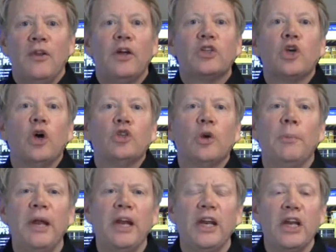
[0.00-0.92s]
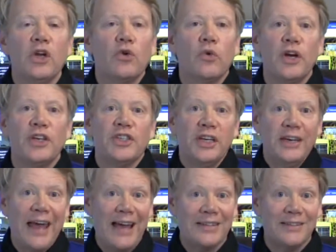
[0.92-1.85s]
There's also been an increase in
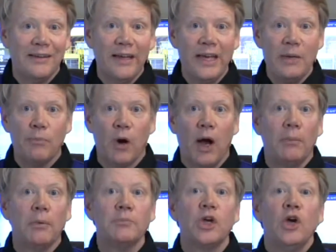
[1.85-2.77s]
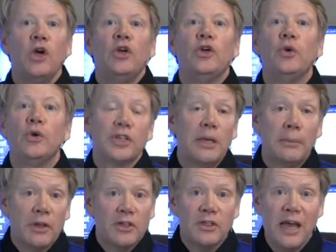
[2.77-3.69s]
gasoline problems due to
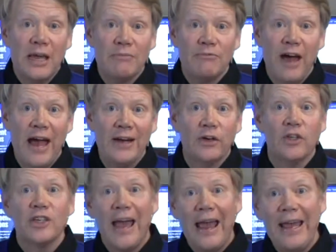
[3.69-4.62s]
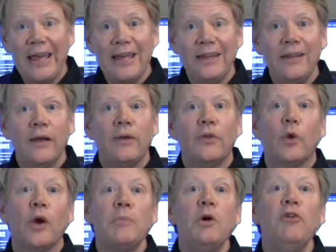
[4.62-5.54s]
some of the same factors, and the
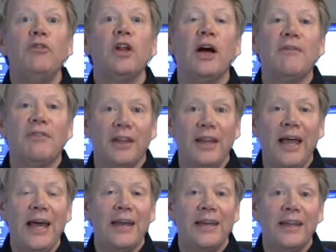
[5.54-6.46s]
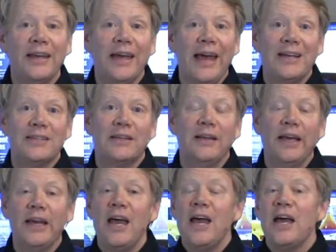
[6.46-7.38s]
removal of the lead in the
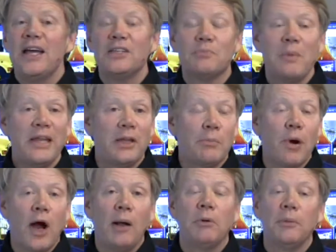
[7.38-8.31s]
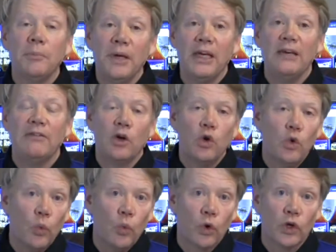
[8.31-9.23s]
gasoline has made the problem even
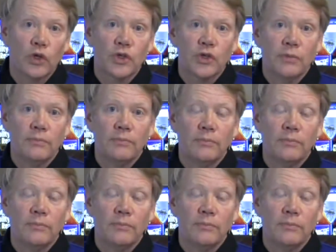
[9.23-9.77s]
worse.